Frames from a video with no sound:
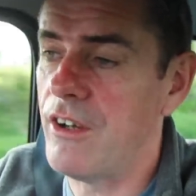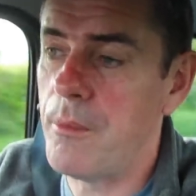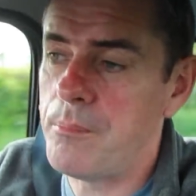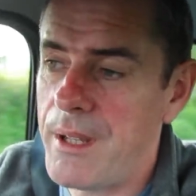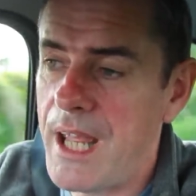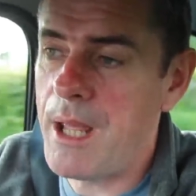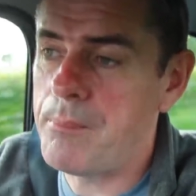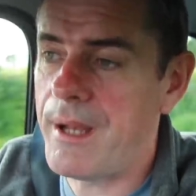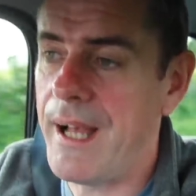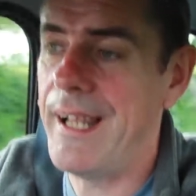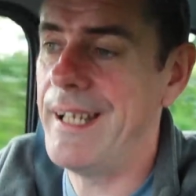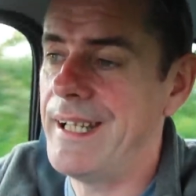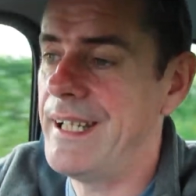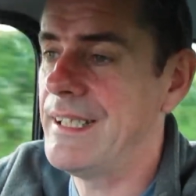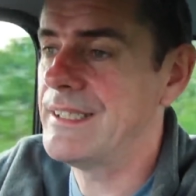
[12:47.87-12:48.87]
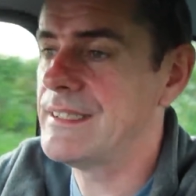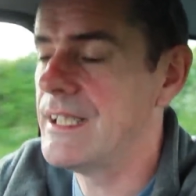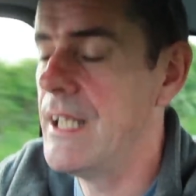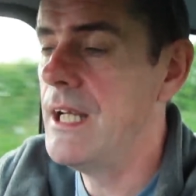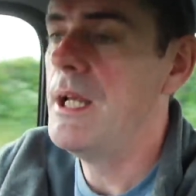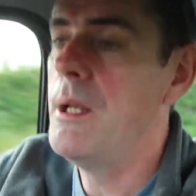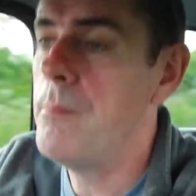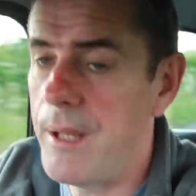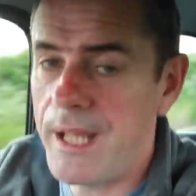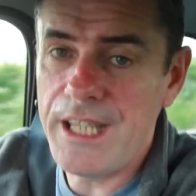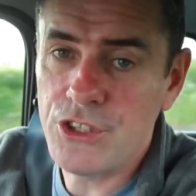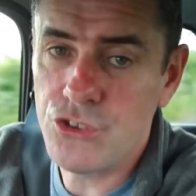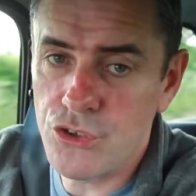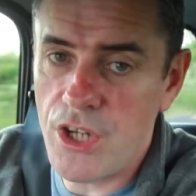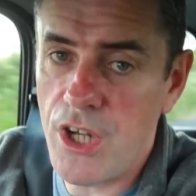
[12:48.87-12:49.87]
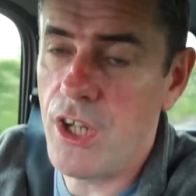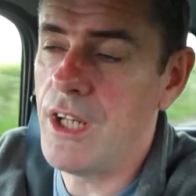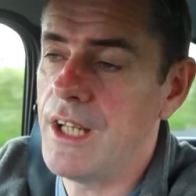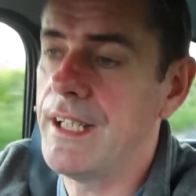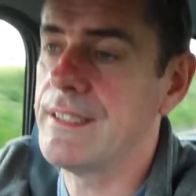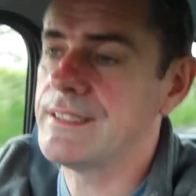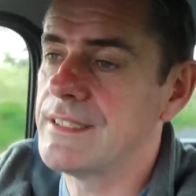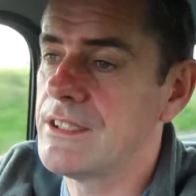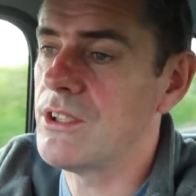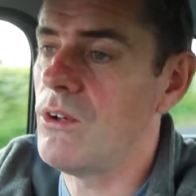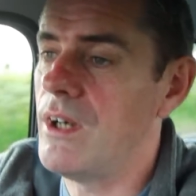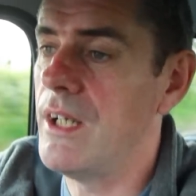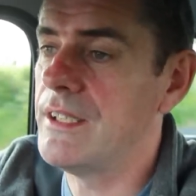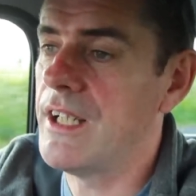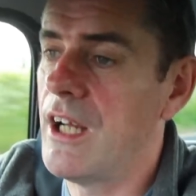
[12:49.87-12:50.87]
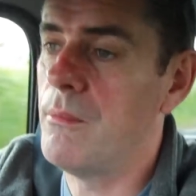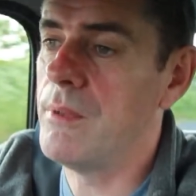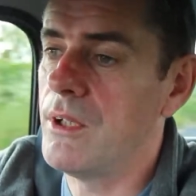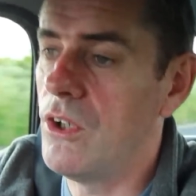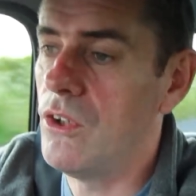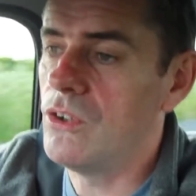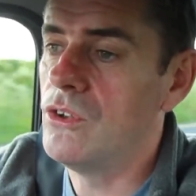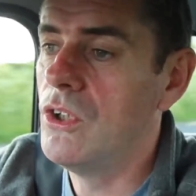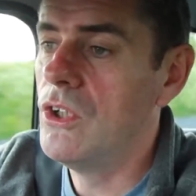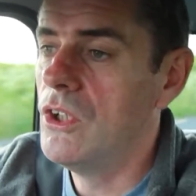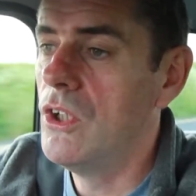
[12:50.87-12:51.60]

There are PayPal links, Patreon links, and so on down below.